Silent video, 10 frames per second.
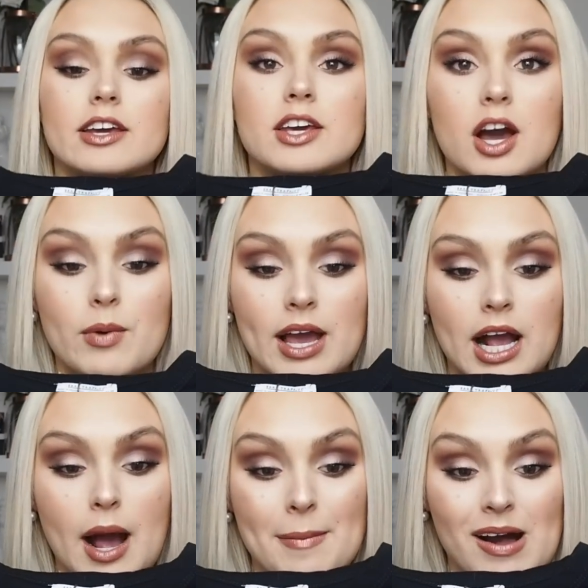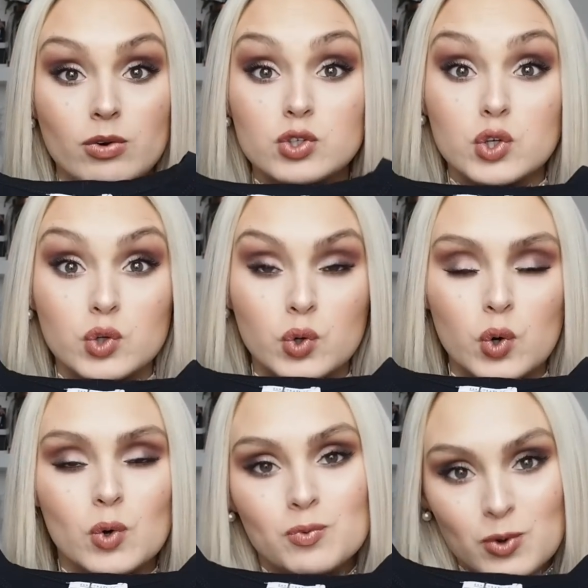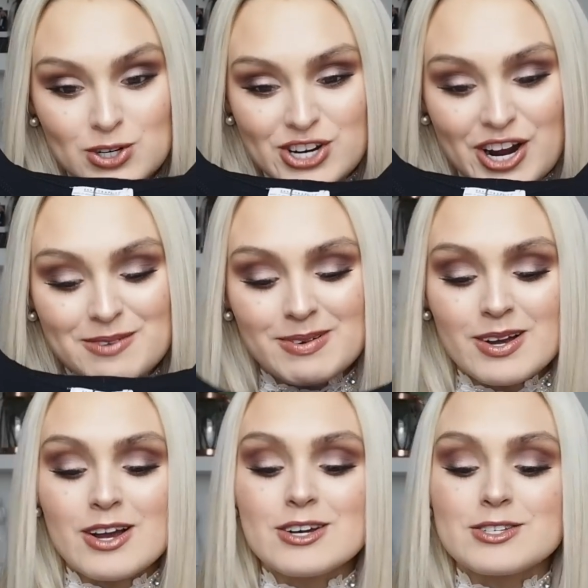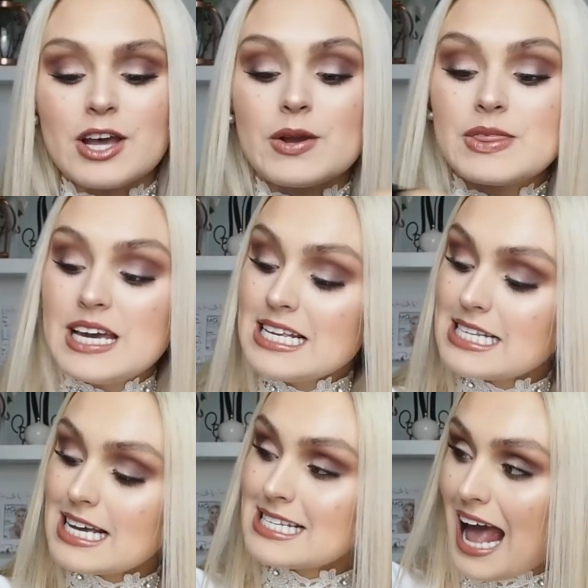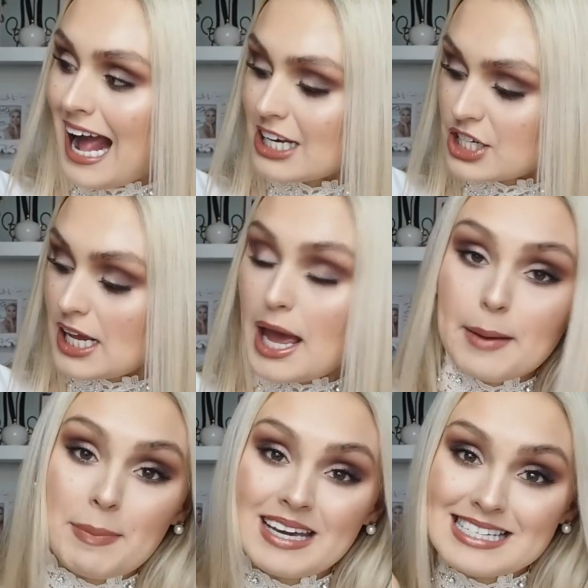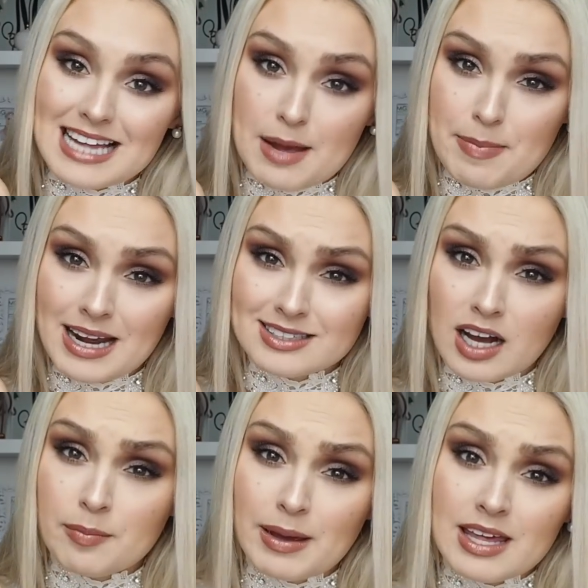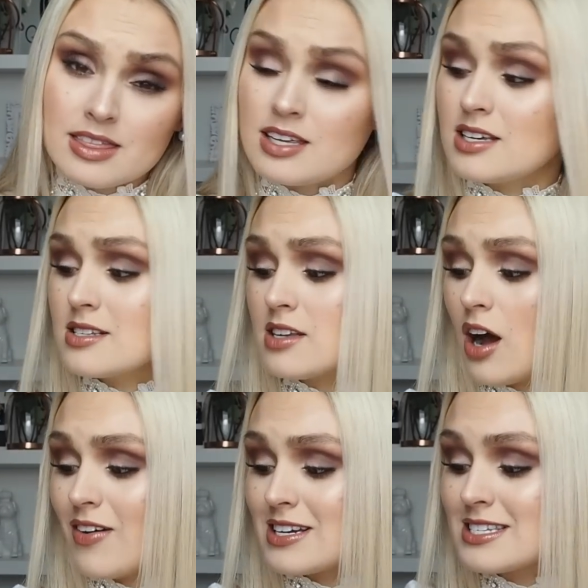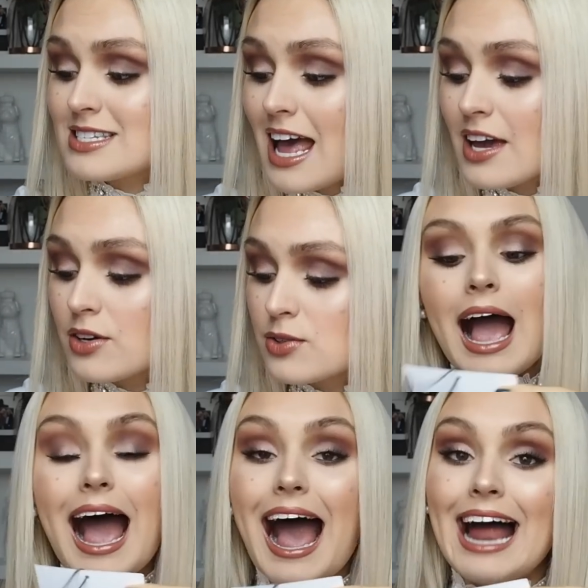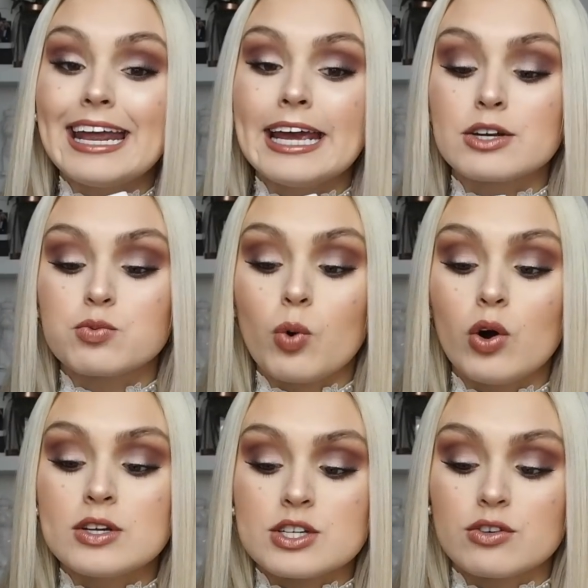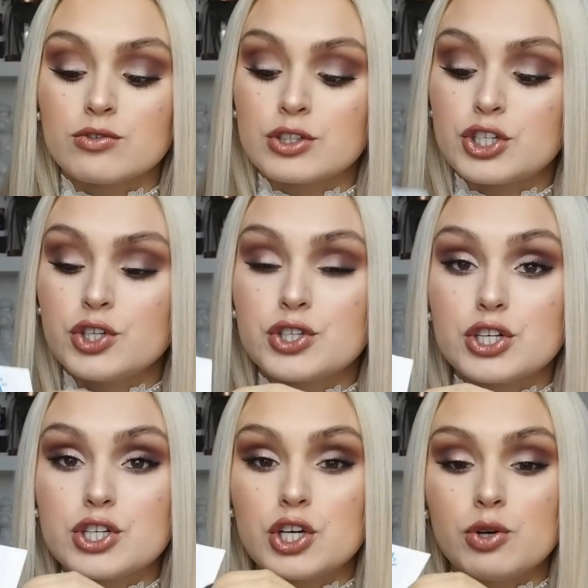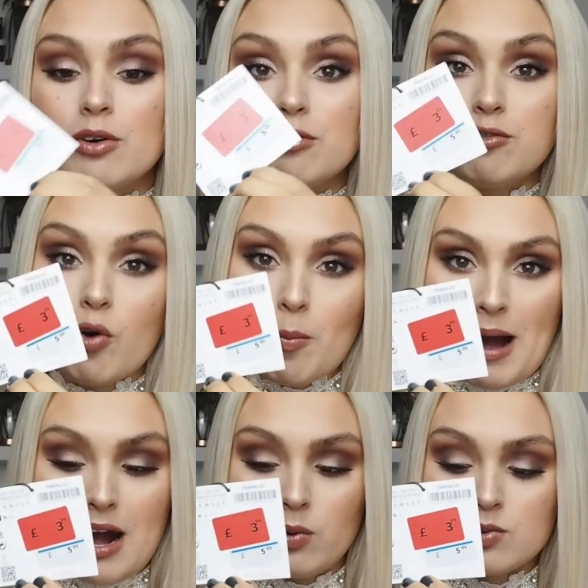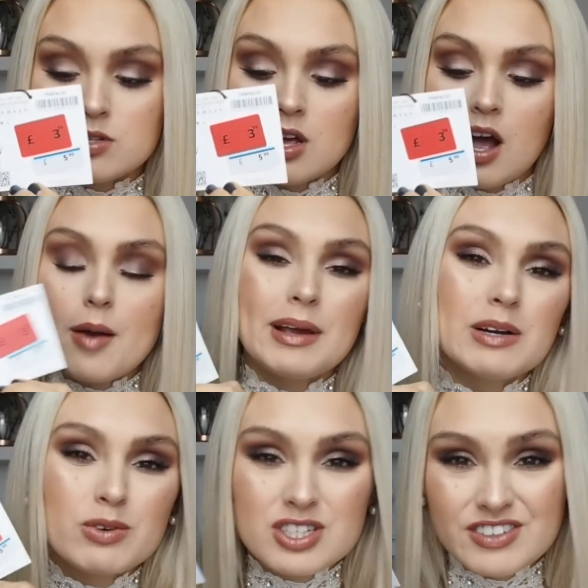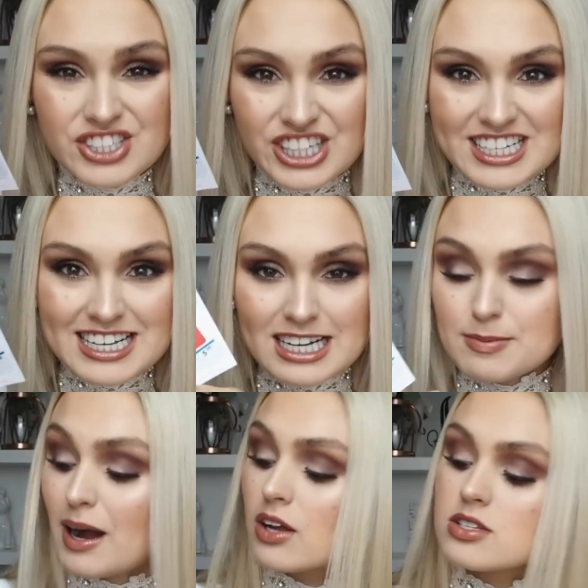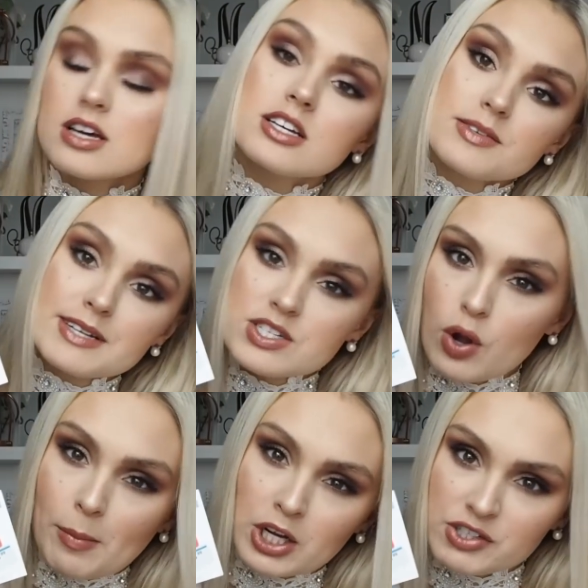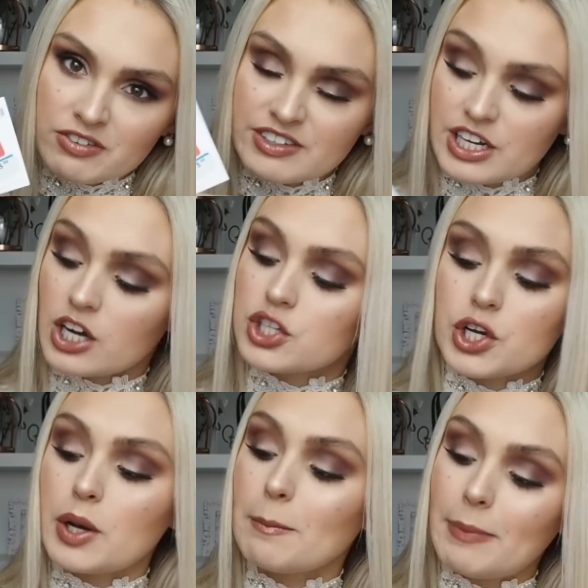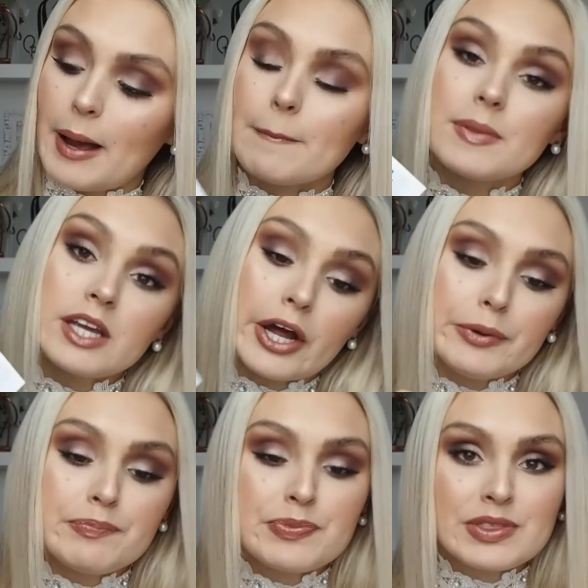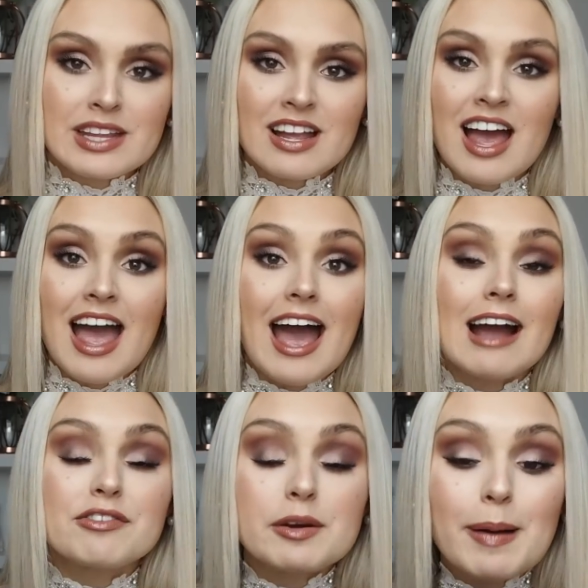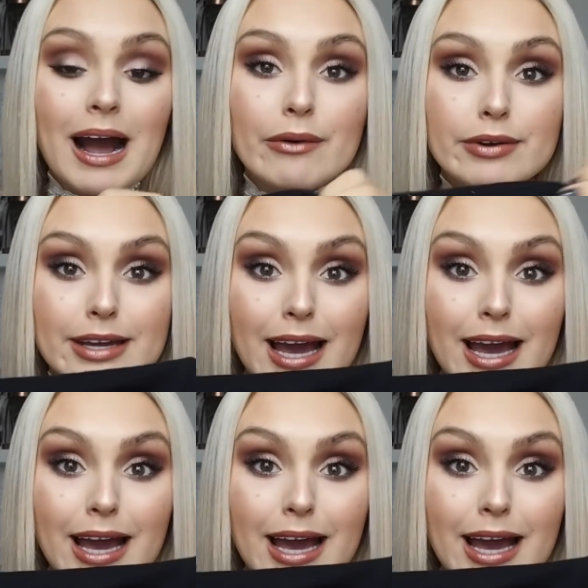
going about your wardrobe. So this is actually a piece that I picked up in the Zara sales and it was reduced to £4. I mean, it was originally £6, so it's not much of a reduction, but you know, every pound